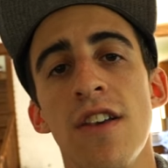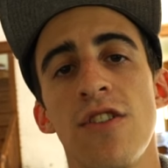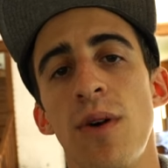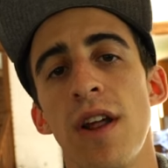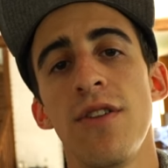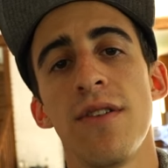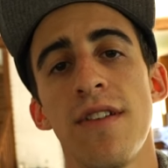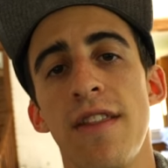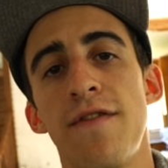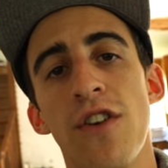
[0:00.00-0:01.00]
So what I'll do is
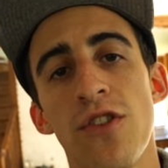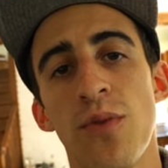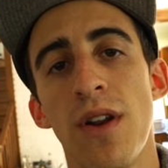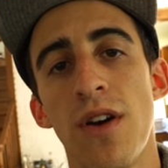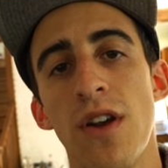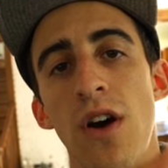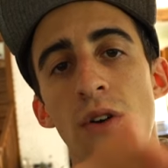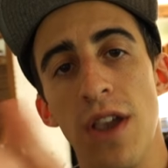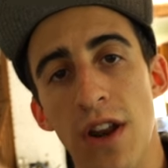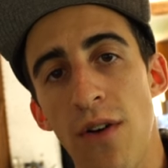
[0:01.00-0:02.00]
on the first one, I'll
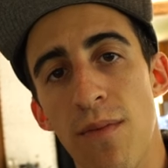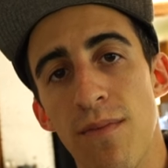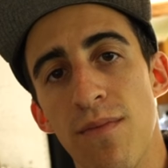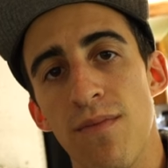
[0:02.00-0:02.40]
go, you know,